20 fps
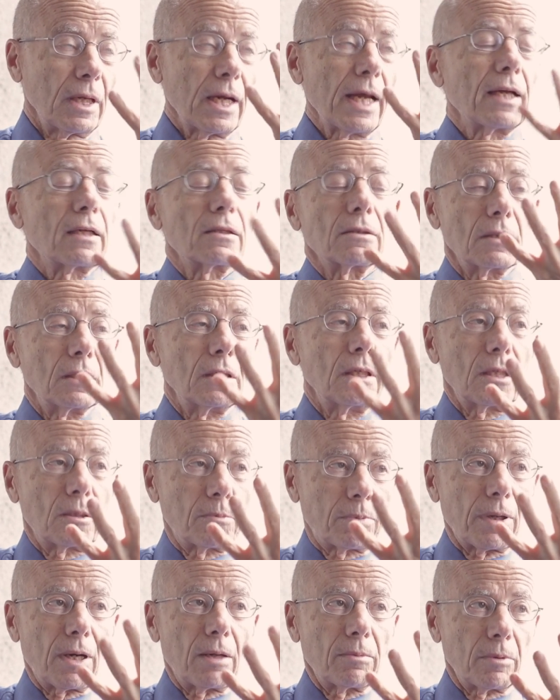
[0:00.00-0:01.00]
an
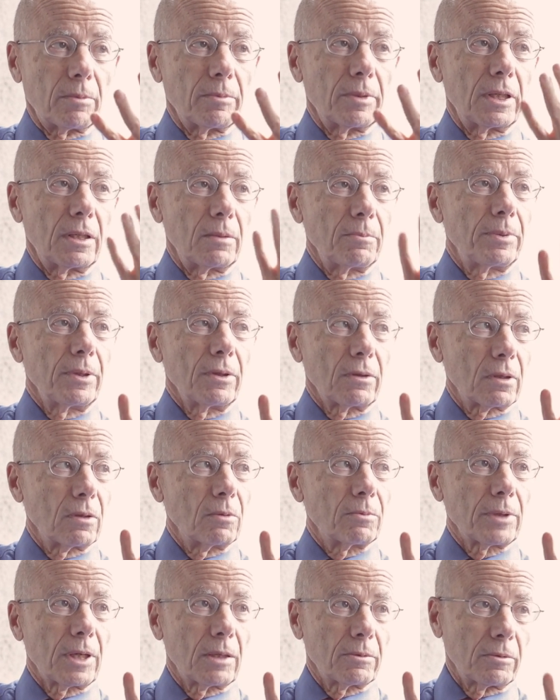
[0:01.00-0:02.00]
analytic problem, an
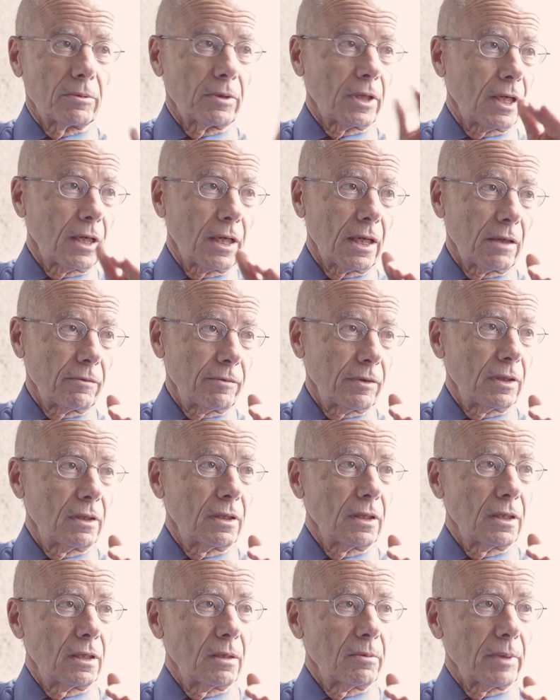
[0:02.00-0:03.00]
empirical problem that I have in
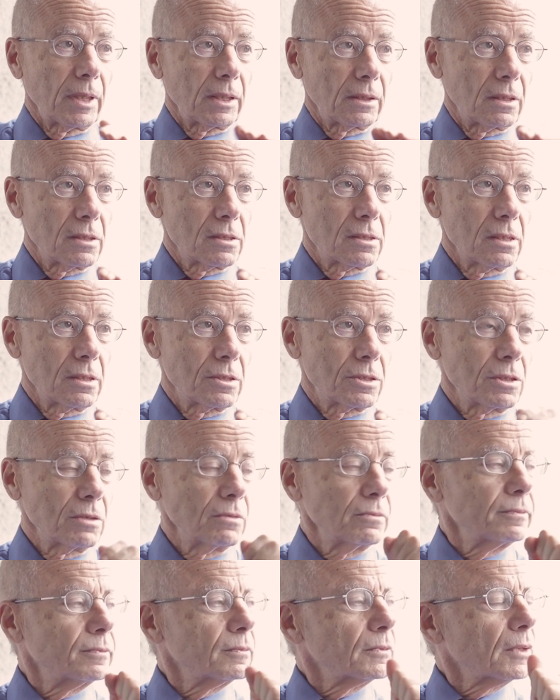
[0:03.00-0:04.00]
thinking about this issue.